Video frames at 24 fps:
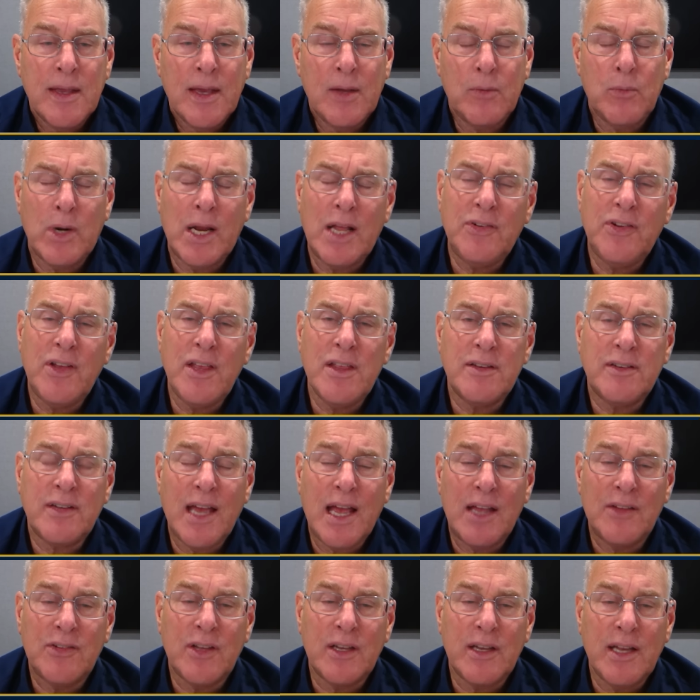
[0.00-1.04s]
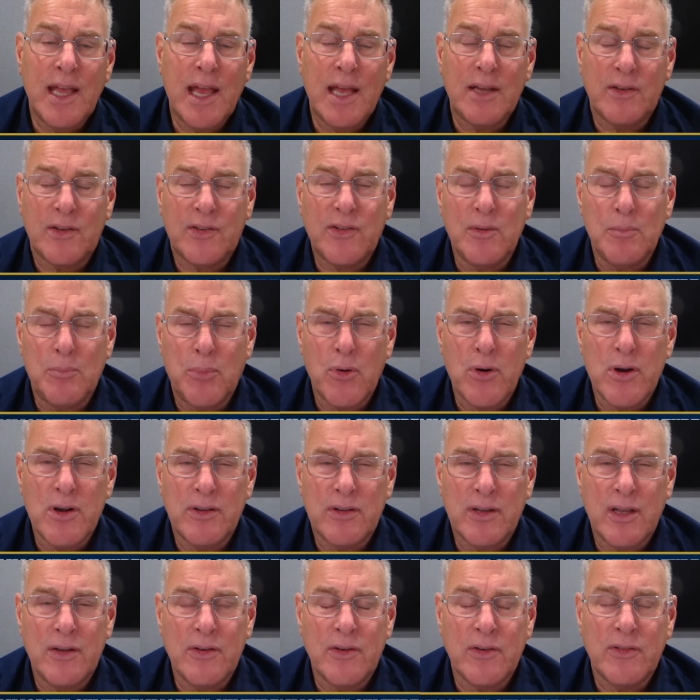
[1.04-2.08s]
And when I say the task at hand, it's
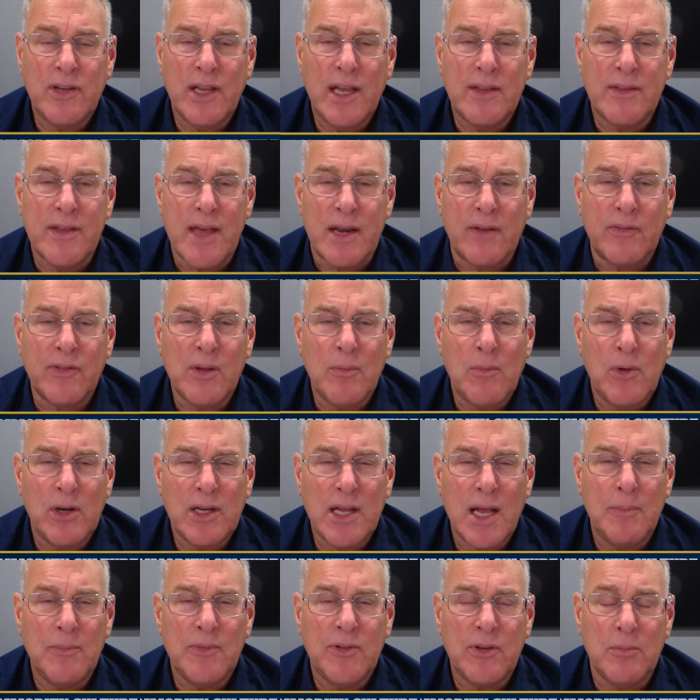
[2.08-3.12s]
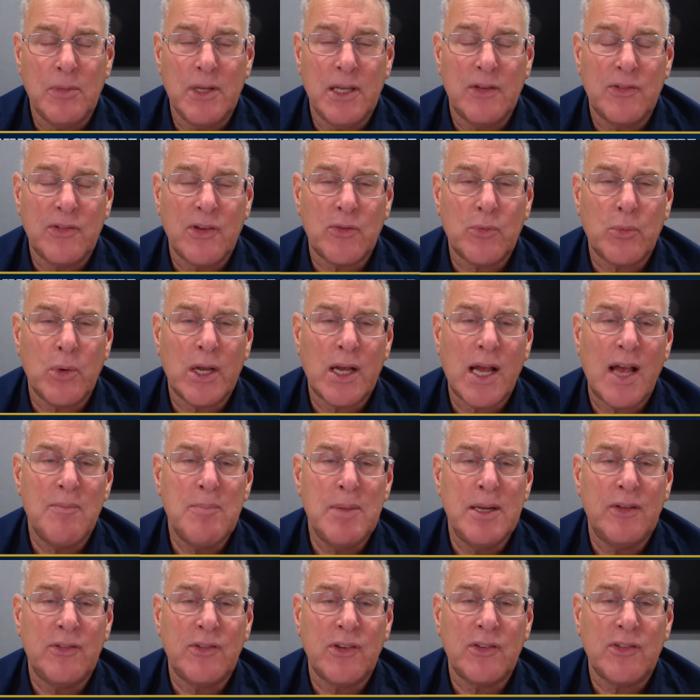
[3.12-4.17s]
important to understand that. If someone comes to me and says, Rick,
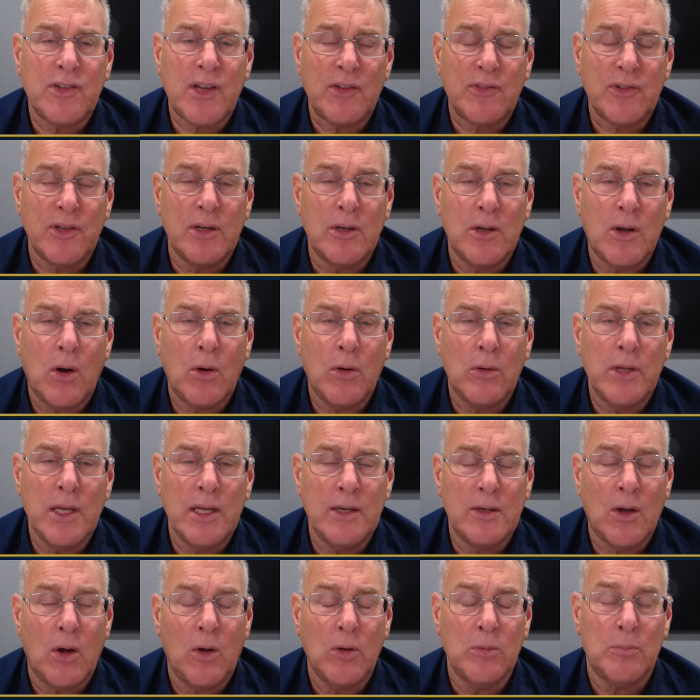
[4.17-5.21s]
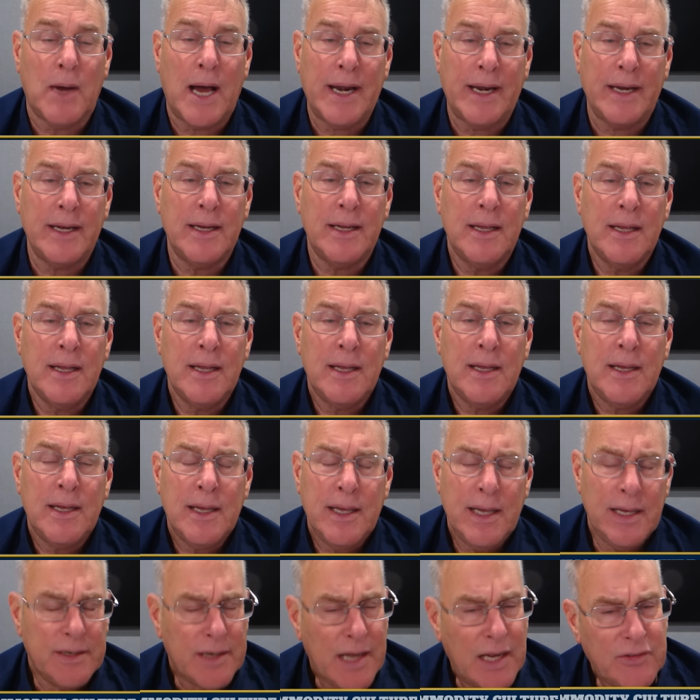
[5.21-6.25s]
I've been a success in gold, in gold mining,
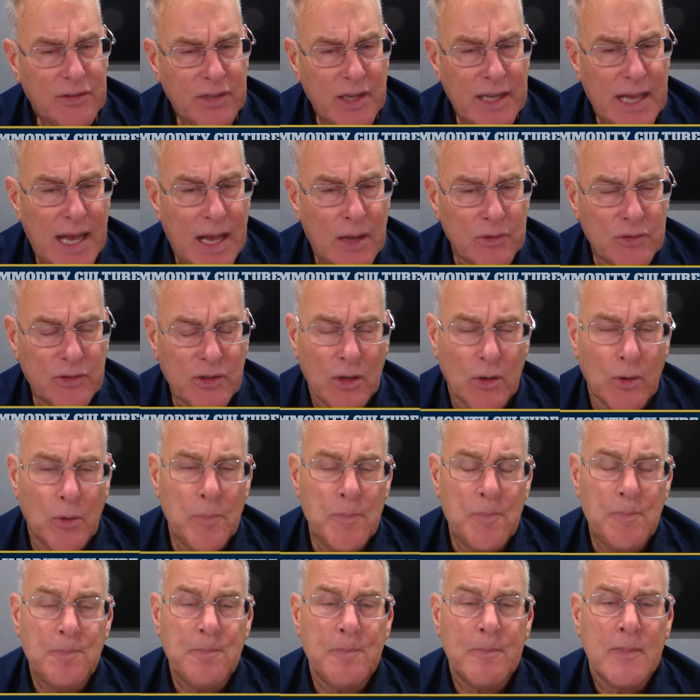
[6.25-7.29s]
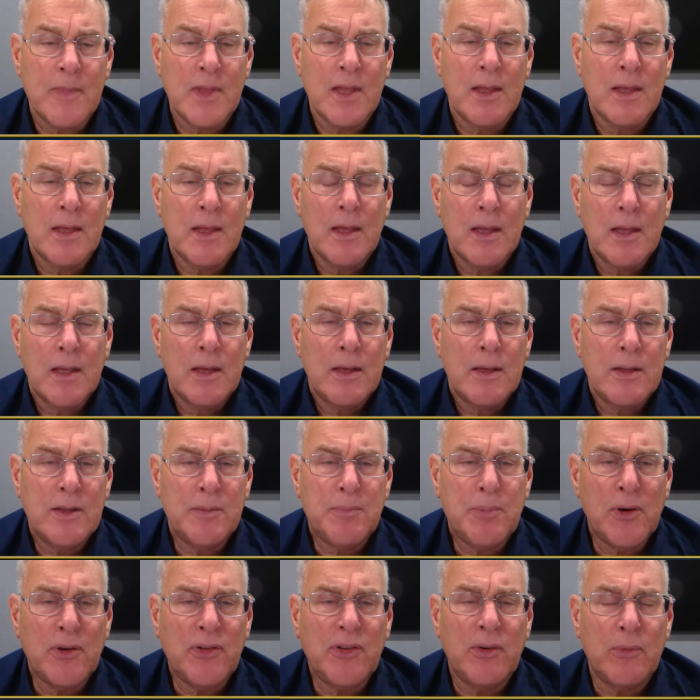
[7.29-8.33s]
and I say, How so?
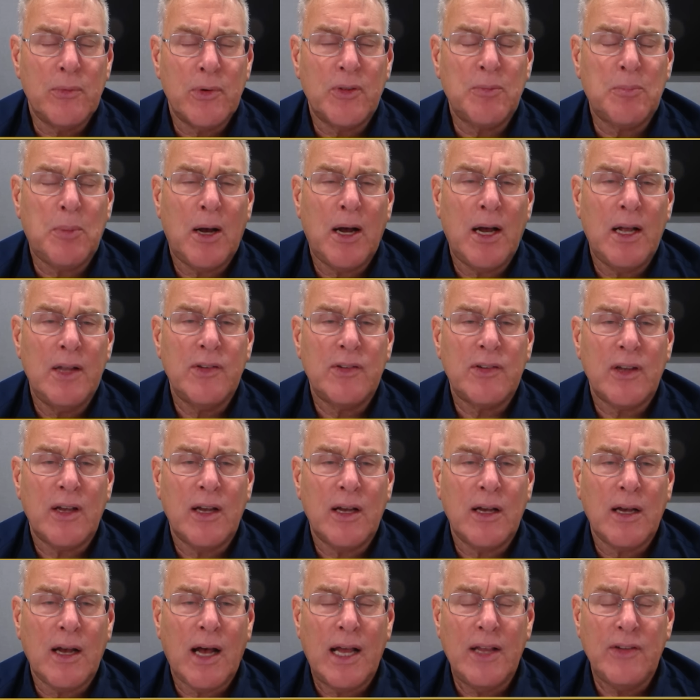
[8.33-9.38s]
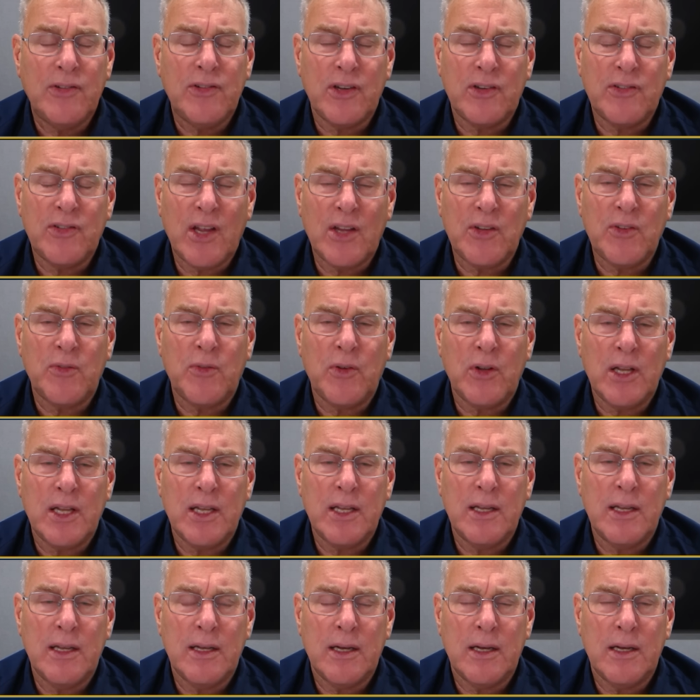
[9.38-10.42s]
The person responds, uh, I
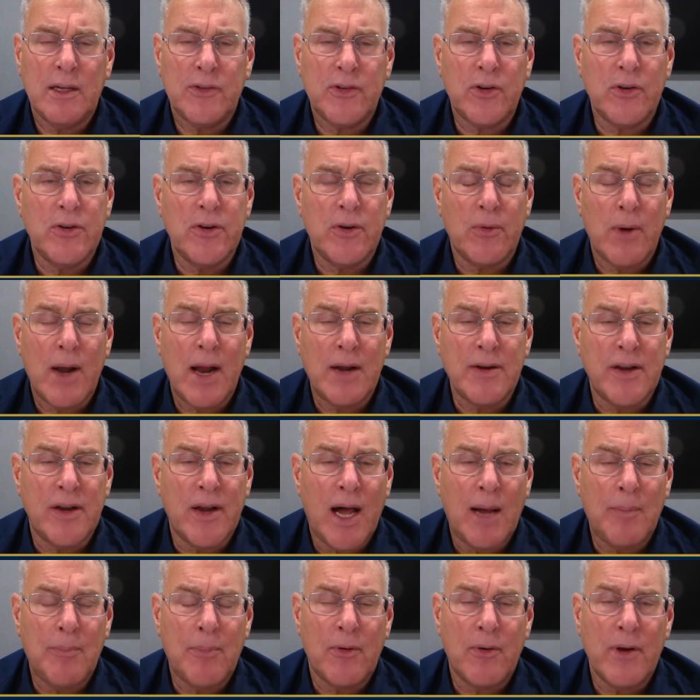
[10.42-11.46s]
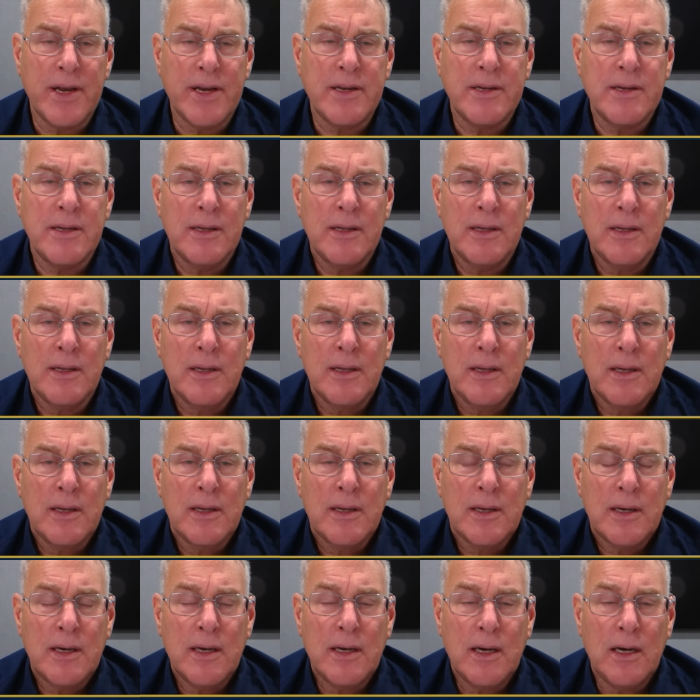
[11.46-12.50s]
successfully uh, turned around and operated
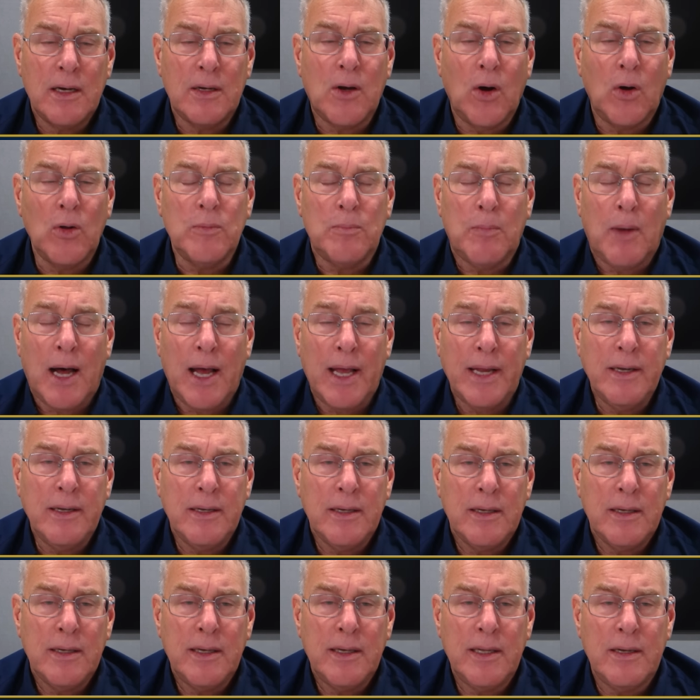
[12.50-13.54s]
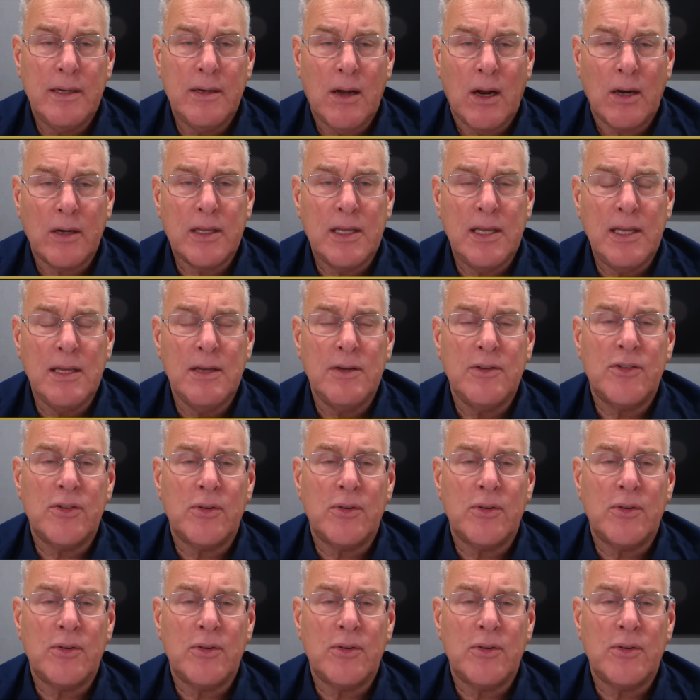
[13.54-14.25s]
a, a gold mine in Archean